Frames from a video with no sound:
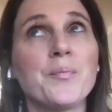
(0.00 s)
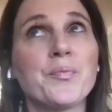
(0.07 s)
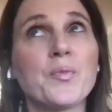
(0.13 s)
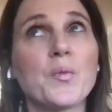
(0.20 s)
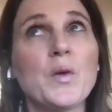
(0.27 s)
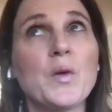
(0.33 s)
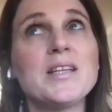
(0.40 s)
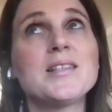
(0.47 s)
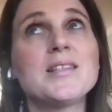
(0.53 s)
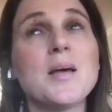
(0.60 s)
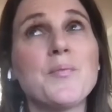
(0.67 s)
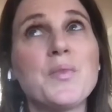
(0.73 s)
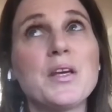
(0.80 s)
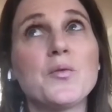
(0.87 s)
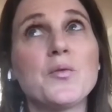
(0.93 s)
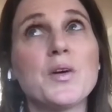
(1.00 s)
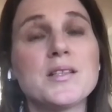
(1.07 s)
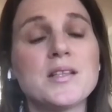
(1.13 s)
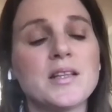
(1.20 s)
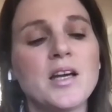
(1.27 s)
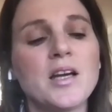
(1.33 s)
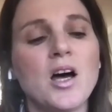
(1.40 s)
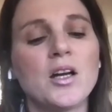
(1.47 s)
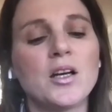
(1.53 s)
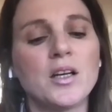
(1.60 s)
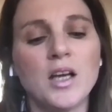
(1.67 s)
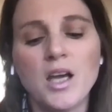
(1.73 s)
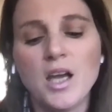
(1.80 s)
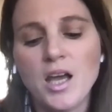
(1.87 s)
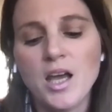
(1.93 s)
We did something recently on
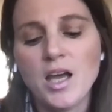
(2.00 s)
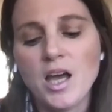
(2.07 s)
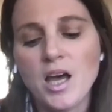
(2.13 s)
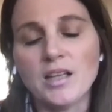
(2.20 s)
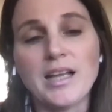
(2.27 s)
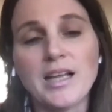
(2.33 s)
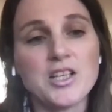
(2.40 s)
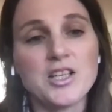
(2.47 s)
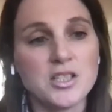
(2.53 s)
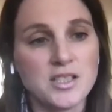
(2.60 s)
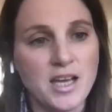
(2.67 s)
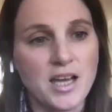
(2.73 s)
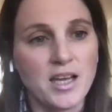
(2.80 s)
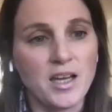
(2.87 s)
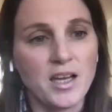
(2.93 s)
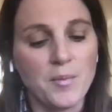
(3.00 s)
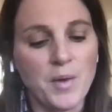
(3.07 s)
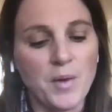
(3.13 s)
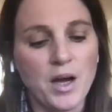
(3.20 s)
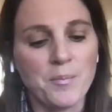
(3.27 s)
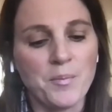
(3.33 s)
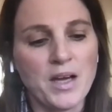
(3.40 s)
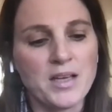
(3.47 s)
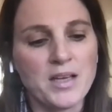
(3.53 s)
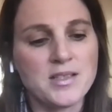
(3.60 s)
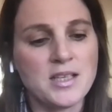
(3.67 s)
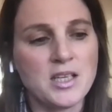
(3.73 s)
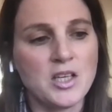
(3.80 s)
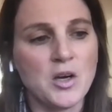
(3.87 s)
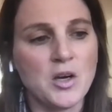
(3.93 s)
election day. My
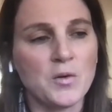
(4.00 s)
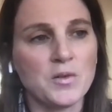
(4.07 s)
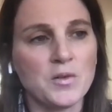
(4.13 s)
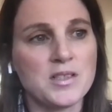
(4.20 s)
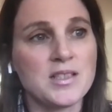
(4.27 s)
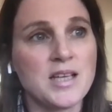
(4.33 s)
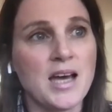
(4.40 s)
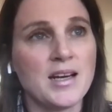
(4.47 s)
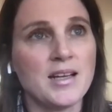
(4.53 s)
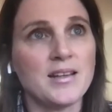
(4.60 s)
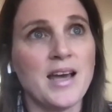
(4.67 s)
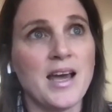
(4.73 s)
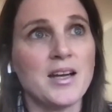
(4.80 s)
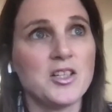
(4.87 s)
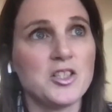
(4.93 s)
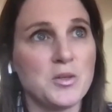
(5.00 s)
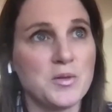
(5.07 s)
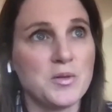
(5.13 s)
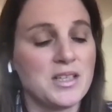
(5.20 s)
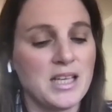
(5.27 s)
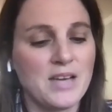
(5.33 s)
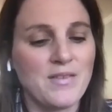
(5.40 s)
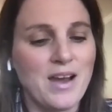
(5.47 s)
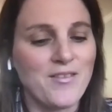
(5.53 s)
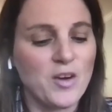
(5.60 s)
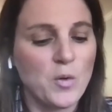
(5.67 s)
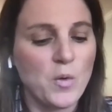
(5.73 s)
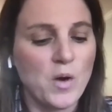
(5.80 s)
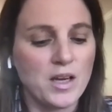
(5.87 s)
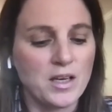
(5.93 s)
CEO decided that she was going to give
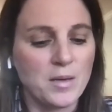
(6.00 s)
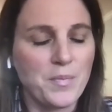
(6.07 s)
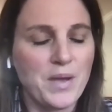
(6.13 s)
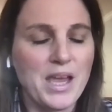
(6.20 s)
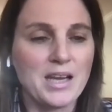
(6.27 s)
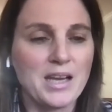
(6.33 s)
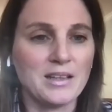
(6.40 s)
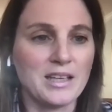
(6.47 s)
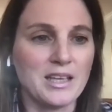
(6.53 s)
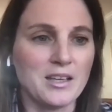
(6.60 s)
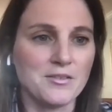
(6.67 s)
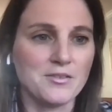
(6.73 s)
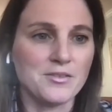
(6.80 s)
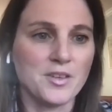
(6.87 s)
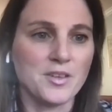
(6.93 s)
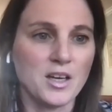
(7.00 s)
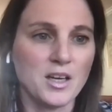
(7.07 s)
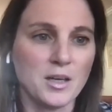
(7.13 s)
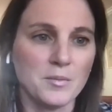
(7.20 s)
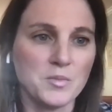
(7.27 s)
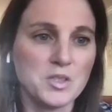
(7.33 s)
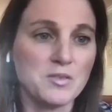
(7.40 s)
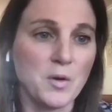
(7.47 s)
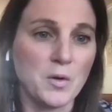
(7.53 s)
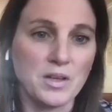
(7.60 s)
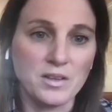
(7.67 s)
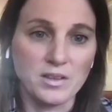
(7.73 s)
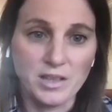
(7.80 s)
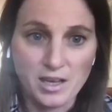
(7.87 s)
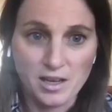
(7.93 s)
everyone paid leave to vote
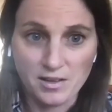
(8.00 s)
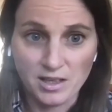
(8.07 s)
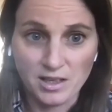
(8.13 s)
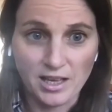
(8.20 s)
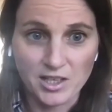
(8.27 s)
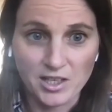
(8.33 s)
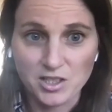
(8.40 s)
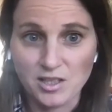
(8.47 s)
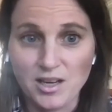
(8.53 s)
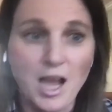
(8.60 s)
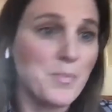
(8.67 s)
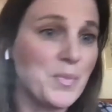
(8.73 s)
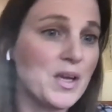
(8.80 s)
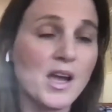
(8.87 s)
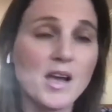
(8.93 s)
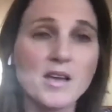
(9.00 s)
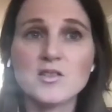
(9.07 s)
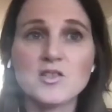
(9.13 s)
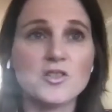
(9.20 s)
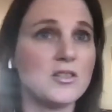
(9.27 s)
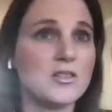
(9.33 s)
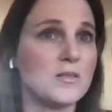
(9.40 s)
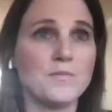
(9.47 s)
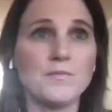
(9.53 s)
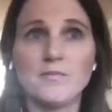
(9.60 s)
in the election, not because she's